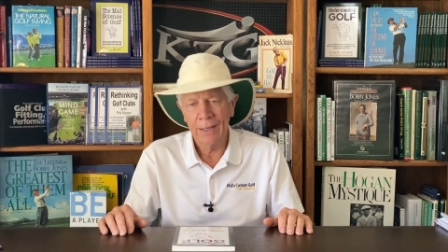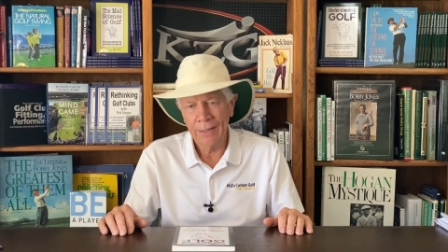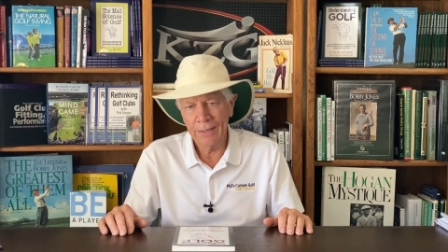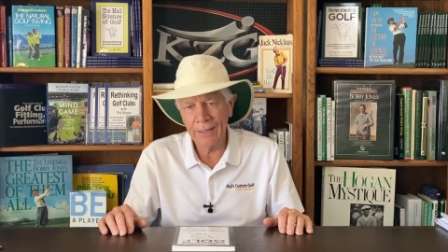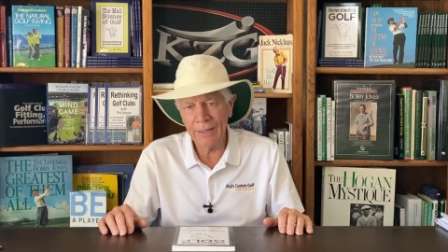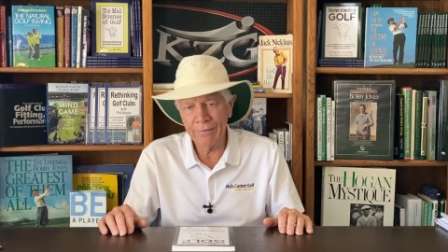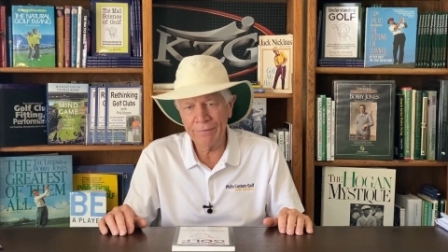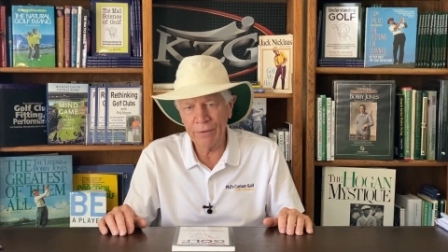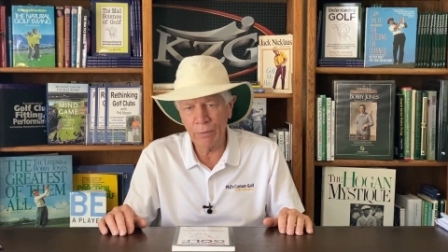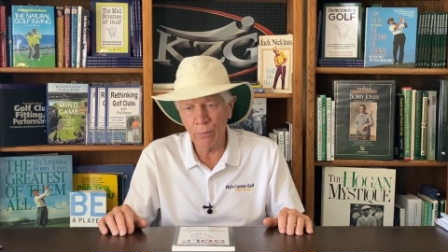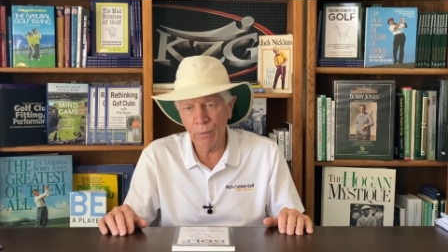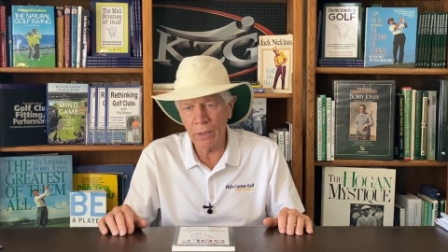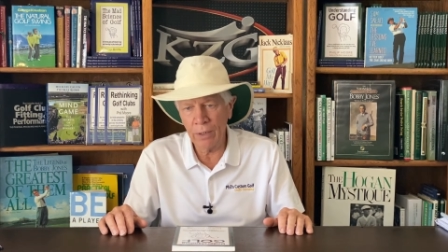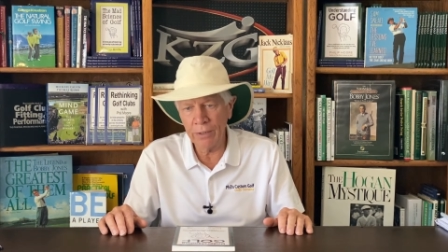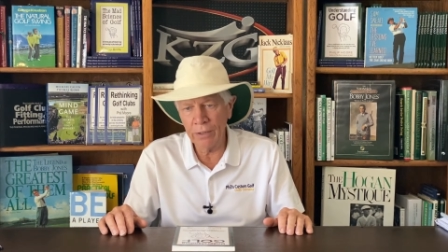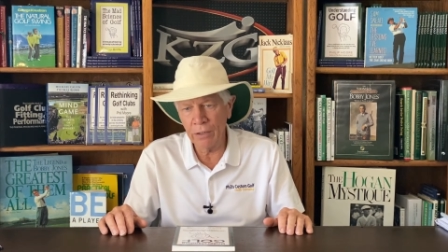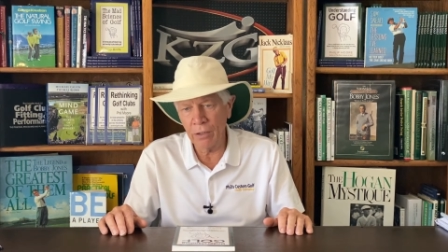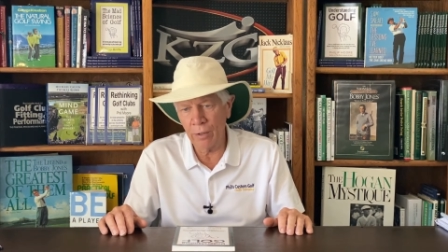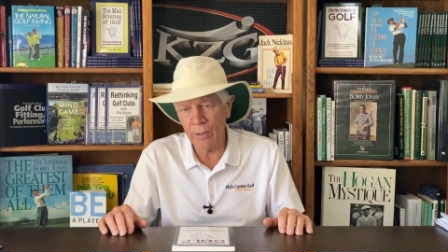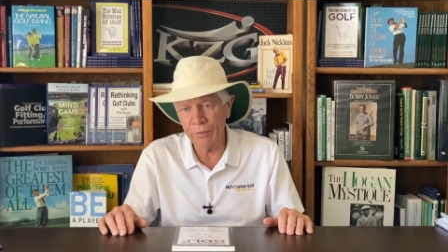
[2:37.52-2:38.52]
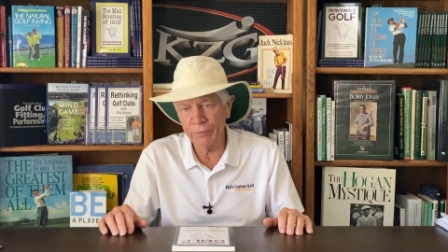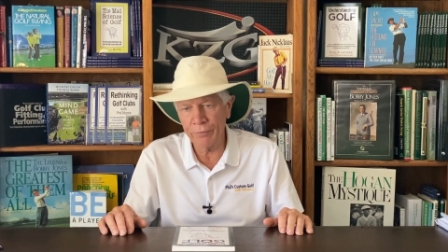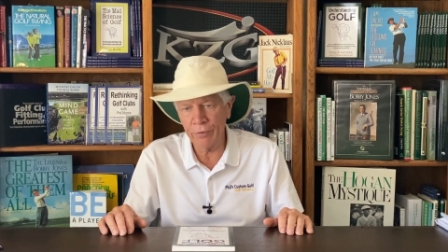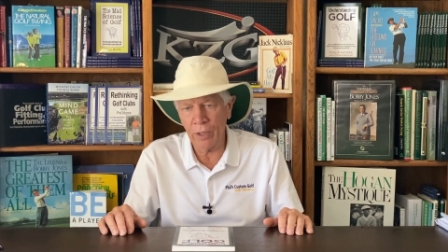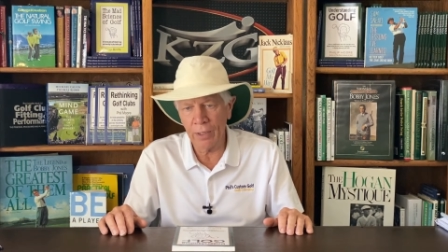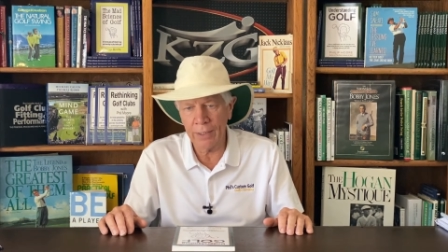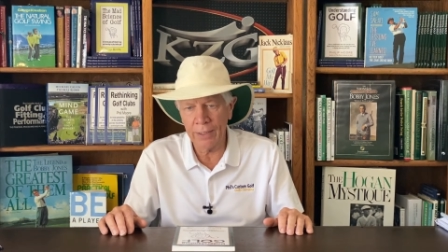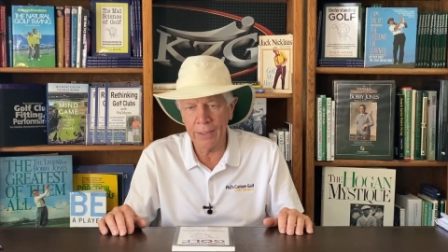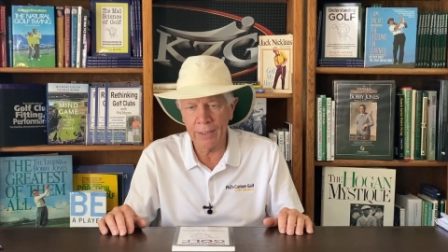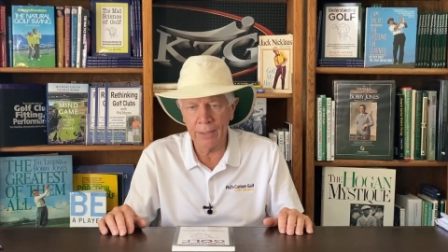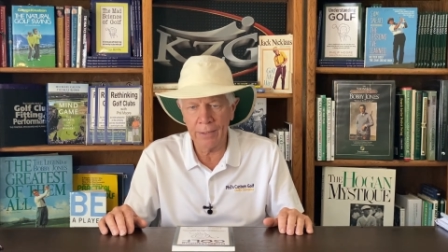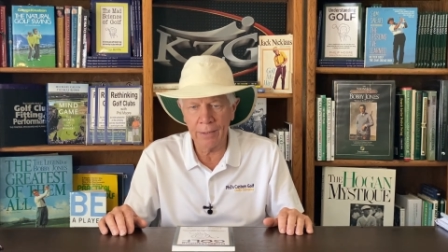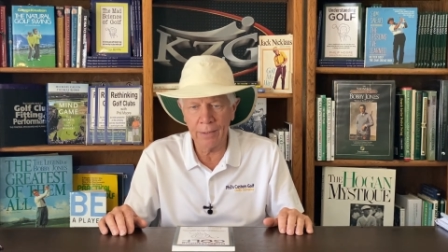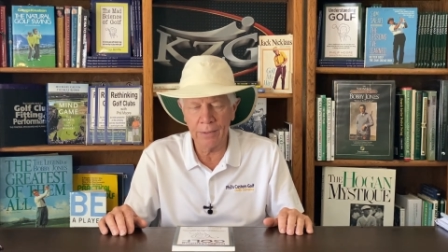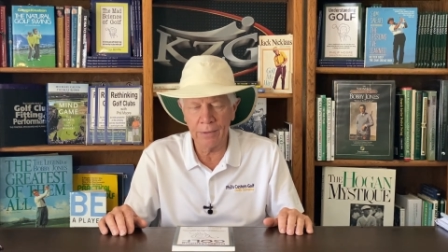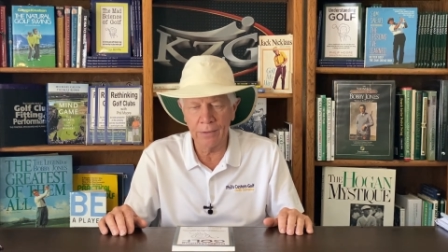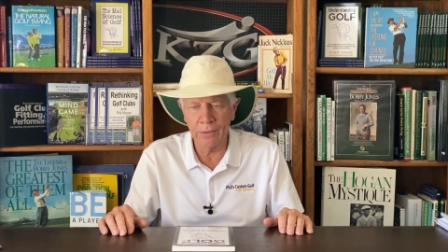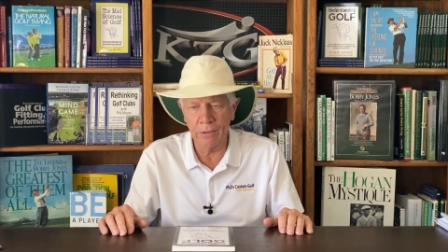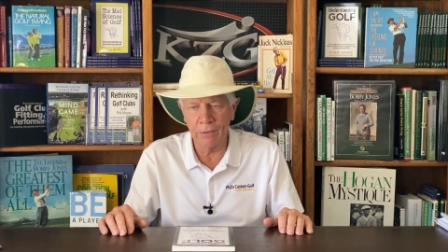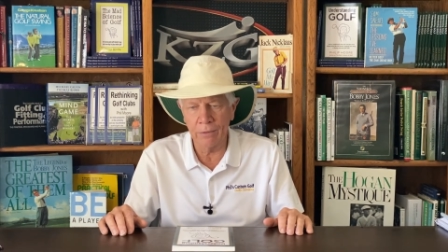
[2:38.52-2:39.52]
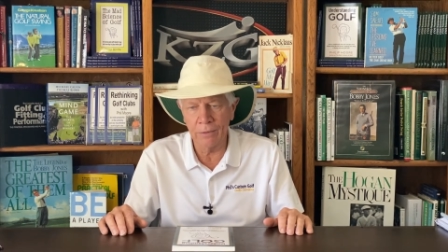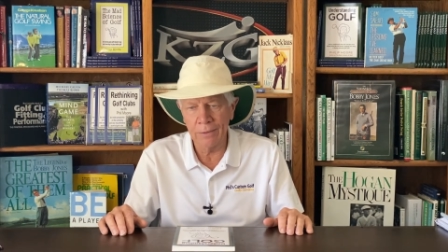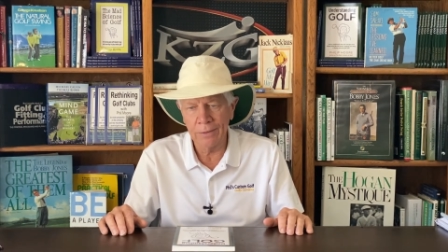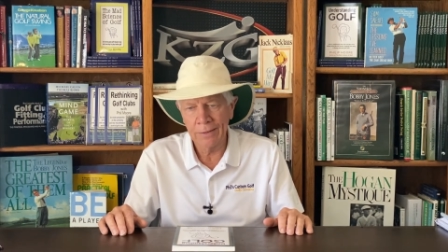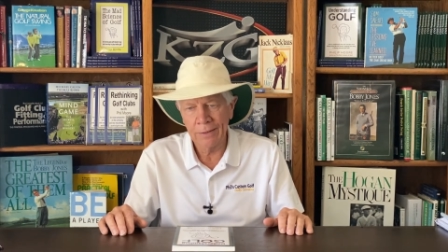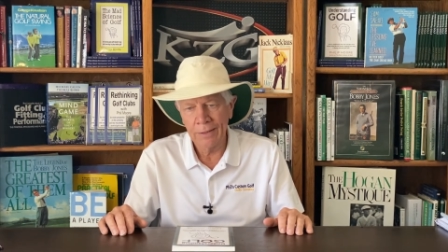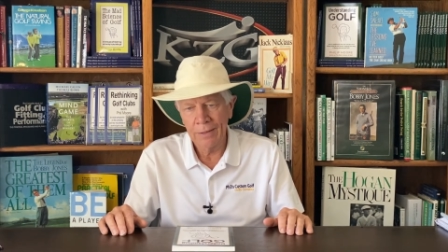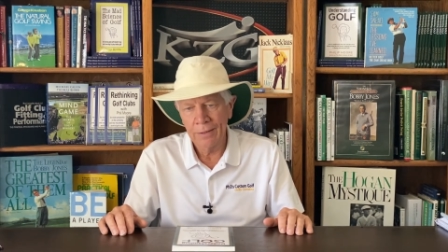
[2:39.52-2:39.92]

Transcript: And they say, Well, you know, I saw it, you know,